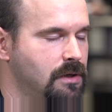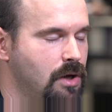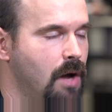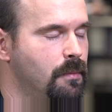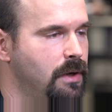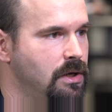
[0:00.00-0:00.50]
It's
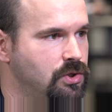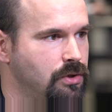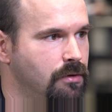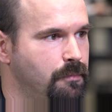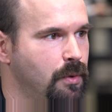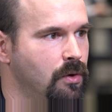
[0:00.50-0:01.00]
a
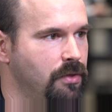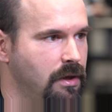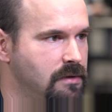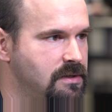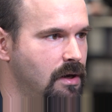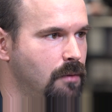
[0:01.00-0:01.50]
combination of
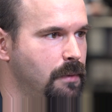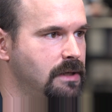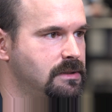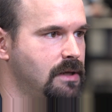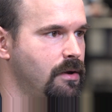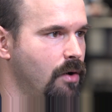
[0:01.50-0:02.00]
both
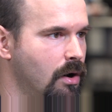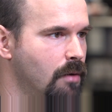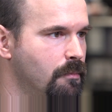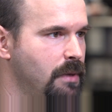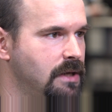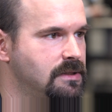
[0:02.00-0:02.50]
Intel-based and
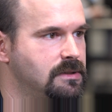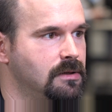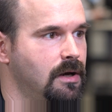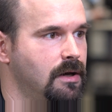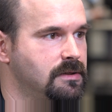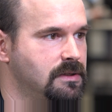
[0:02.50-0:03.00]

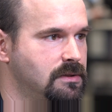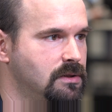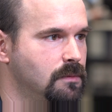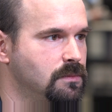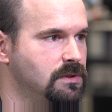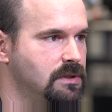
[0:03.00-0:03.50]
ARM-based uh,
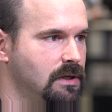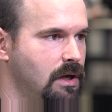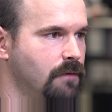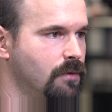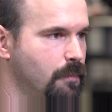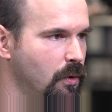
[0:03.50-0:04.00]
systems
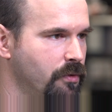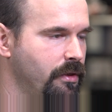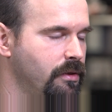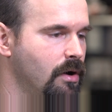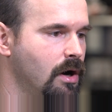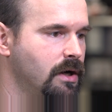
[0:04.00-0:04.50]
to cover
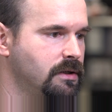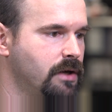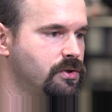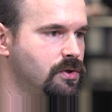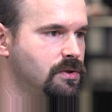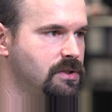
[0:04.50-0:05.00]
both of the
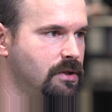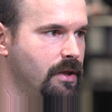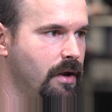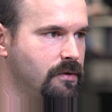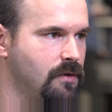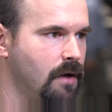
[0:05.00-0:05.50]
architectures,
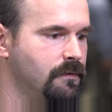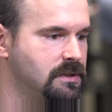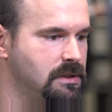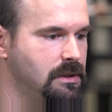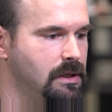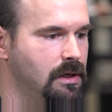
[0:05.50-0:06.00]
and then it's
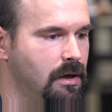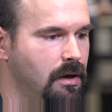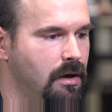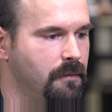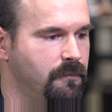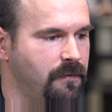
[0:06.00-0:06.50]
obviously
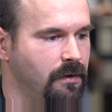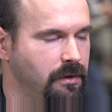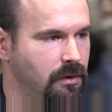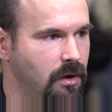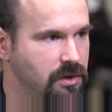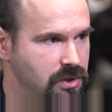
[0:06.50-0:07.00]
a, a
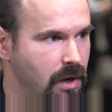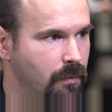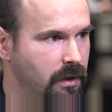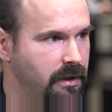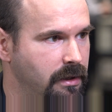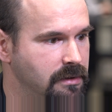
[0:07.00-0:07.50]
fairly large
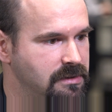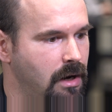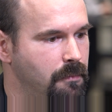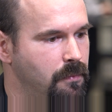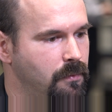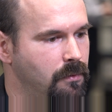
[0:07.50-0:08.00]
networking
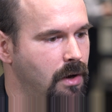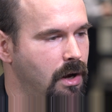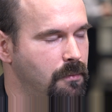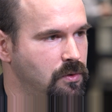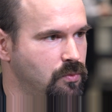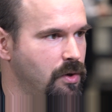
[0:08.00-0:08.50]
setup
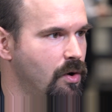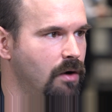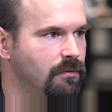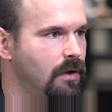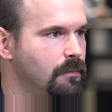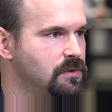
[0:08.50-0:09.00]
uh, between
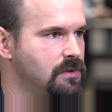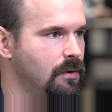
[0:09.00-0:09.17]
all of them.